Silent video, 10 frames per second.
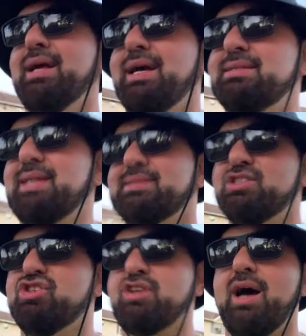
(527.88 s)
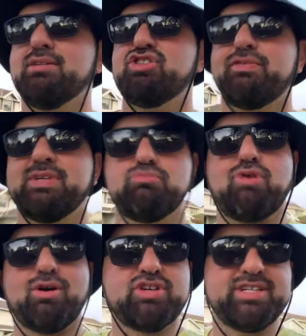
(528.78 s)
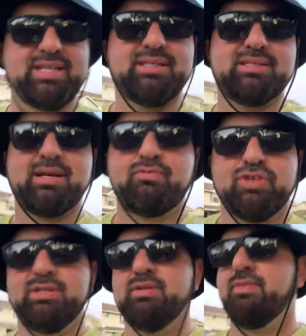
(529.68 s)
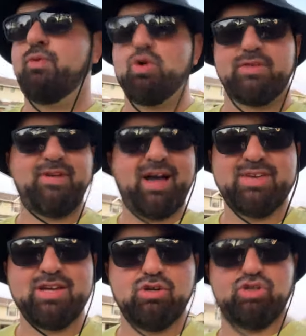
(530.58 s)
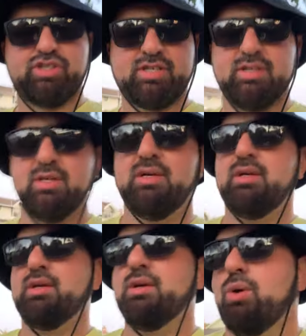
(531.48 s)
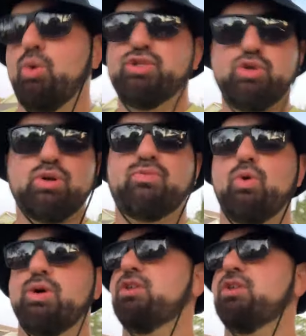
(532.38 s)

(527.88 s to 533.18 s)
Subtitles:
is that since you're not shifting priorities every 4 to 5 years or 2 to 4